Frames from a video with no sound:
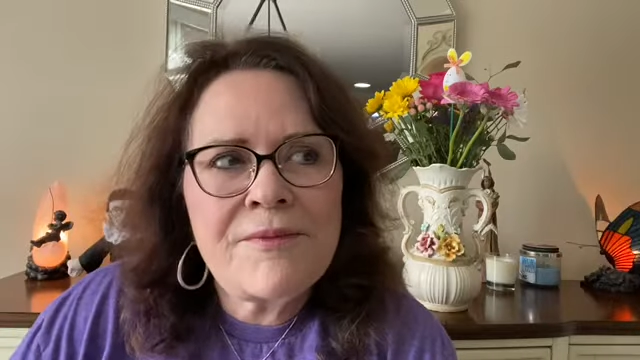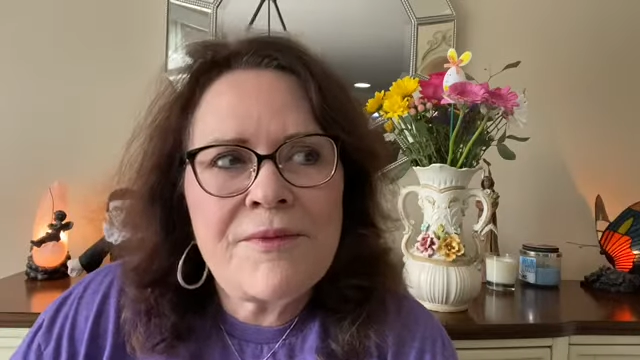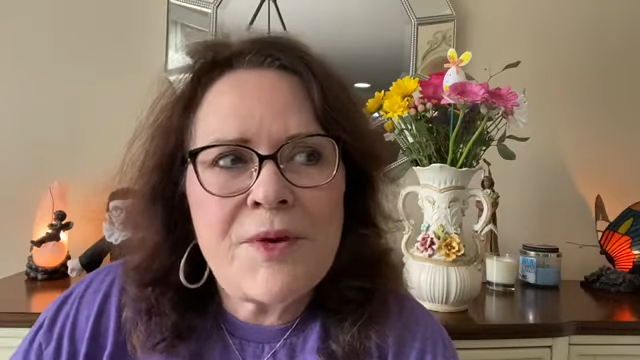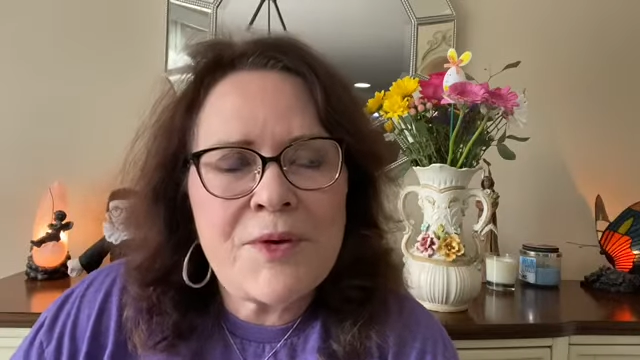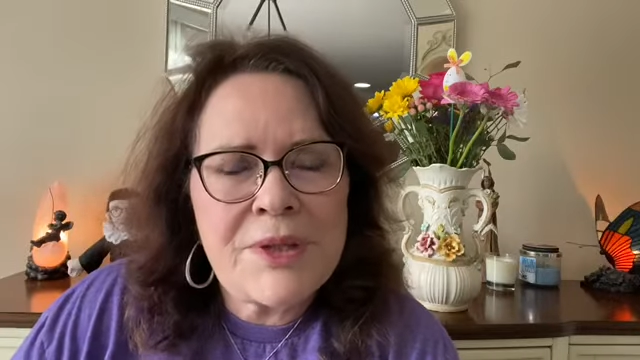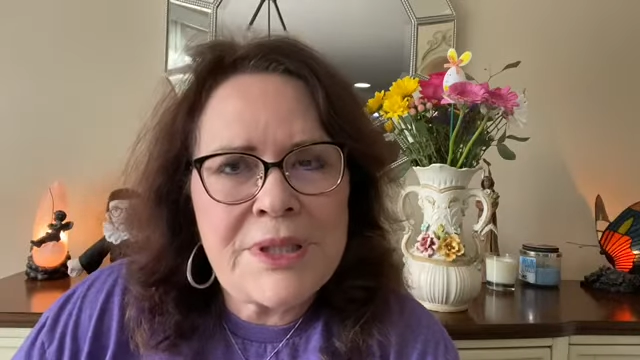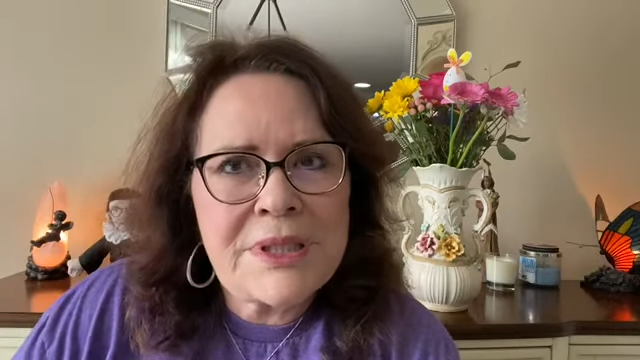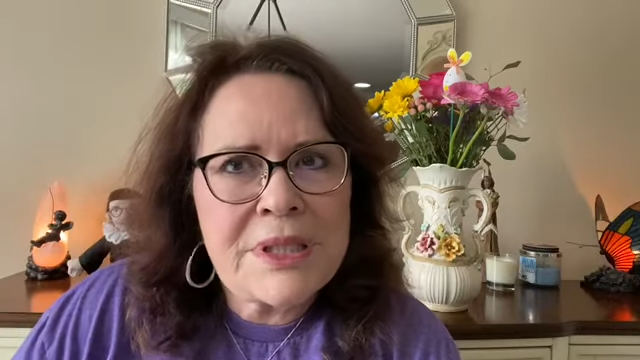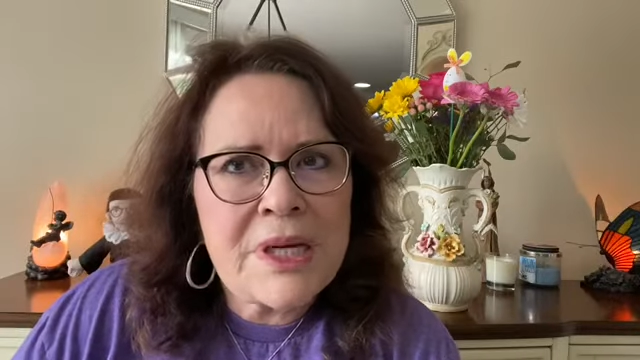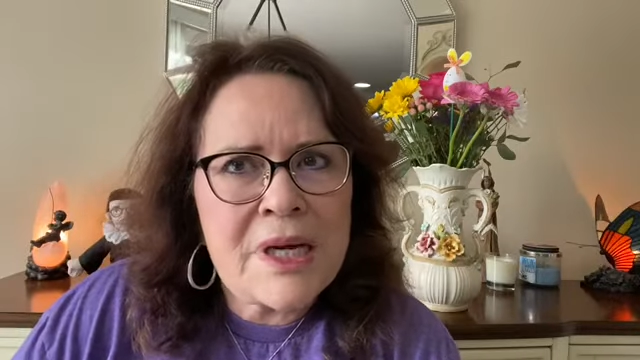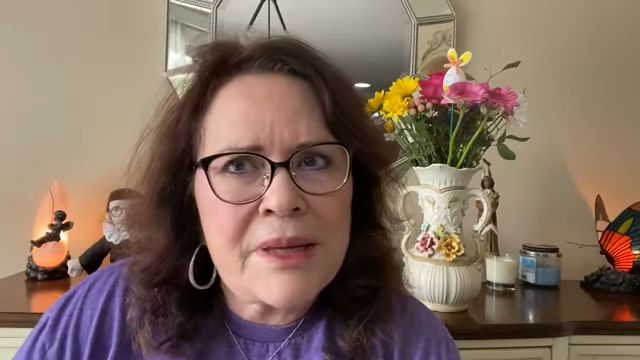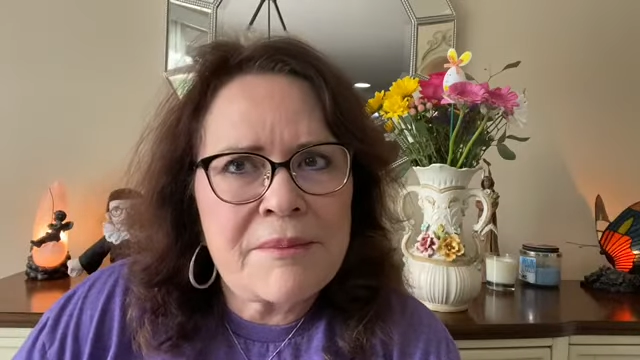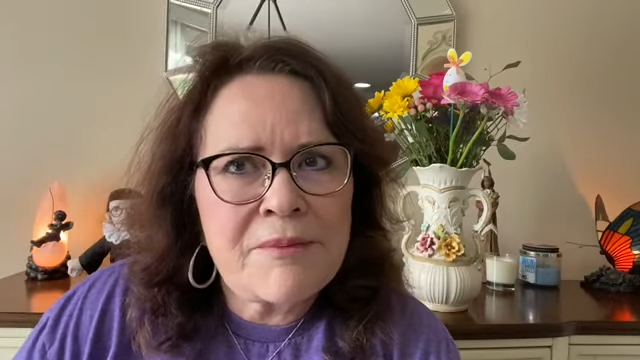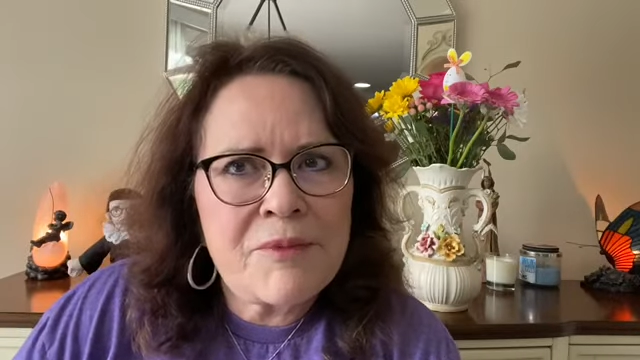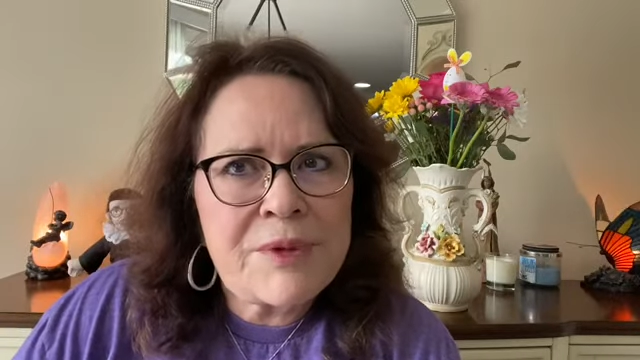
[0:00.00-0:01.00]
voting
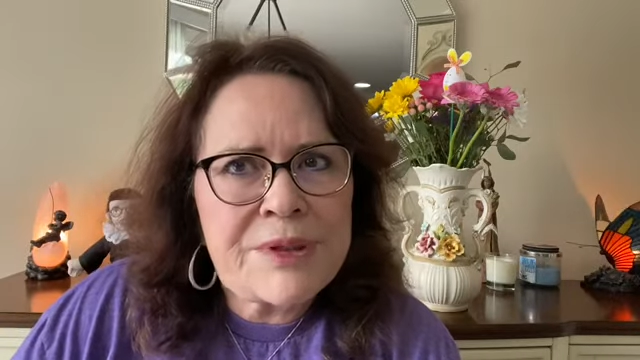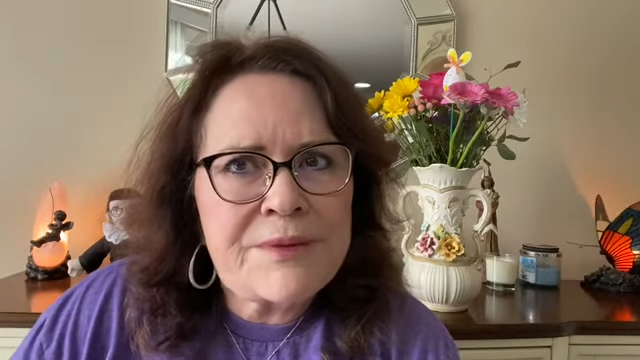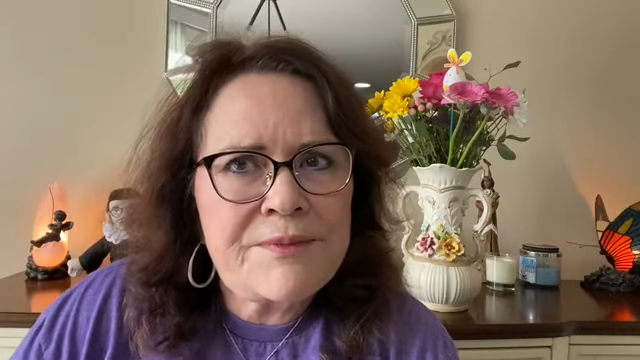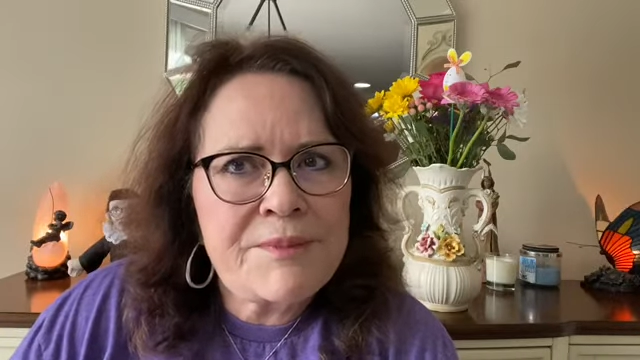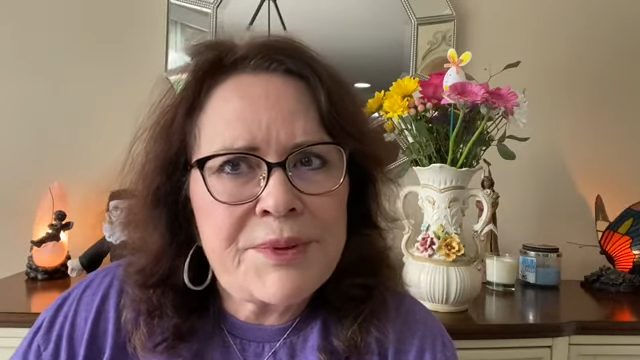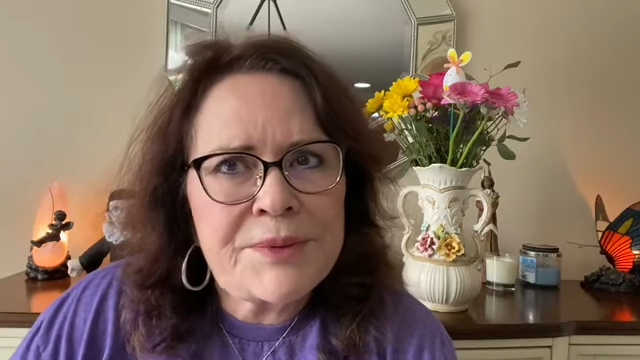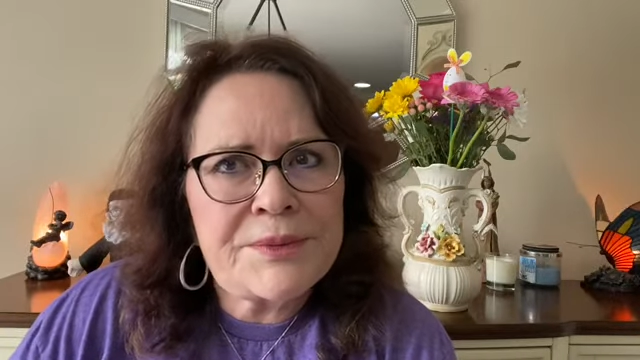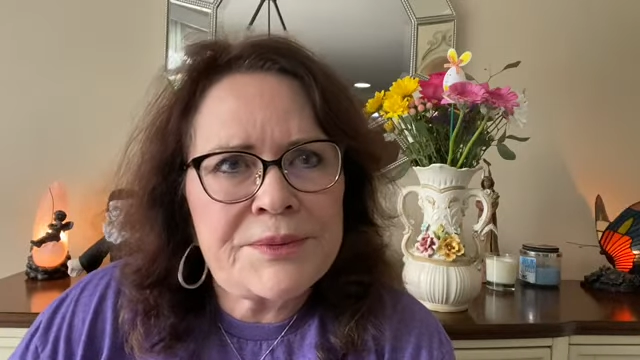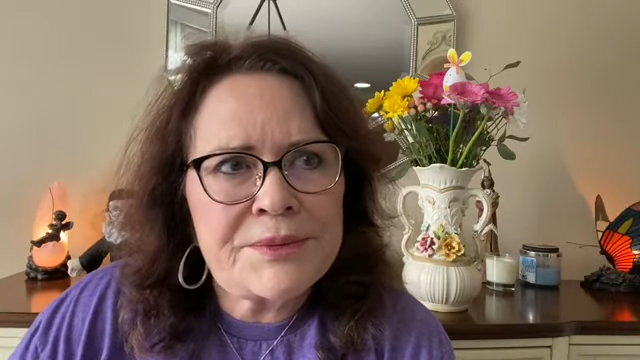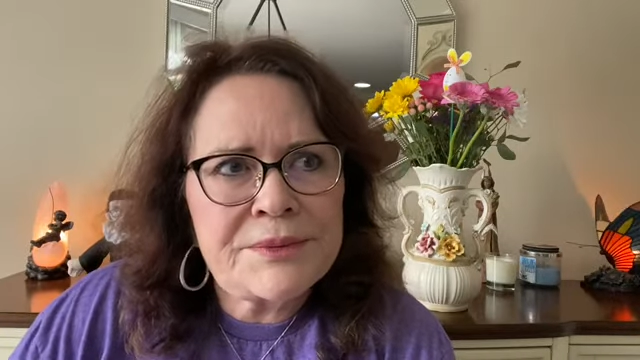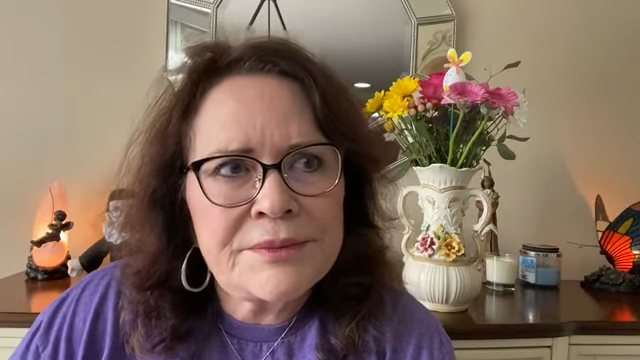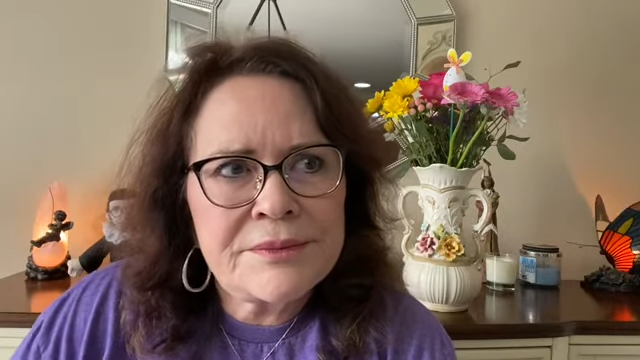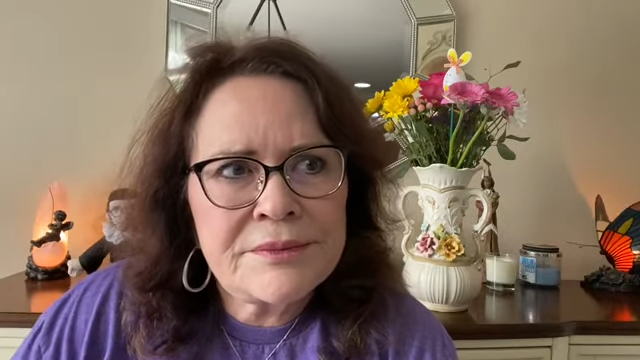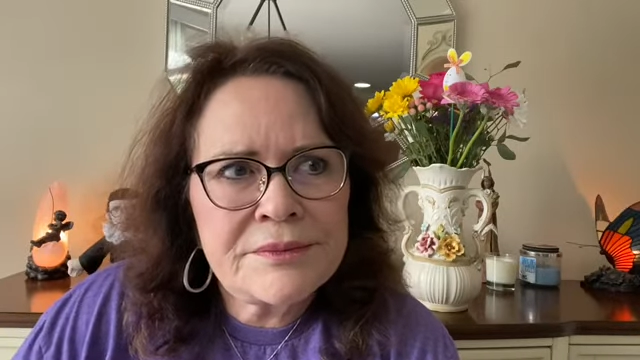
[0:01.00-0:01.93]
time with Putin.